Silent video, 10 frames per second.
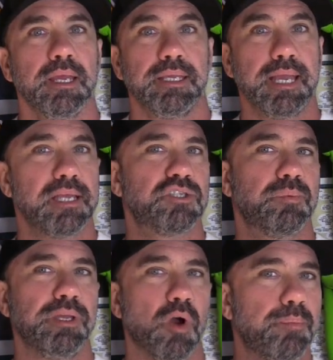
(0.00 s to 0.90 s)
Yes,
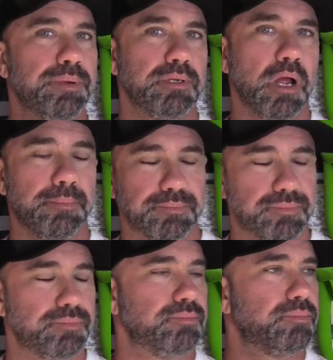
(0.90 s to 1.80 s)
we opened up
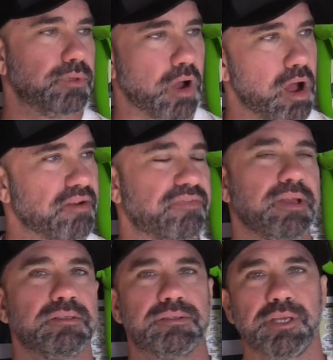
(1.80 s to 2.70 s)
the offense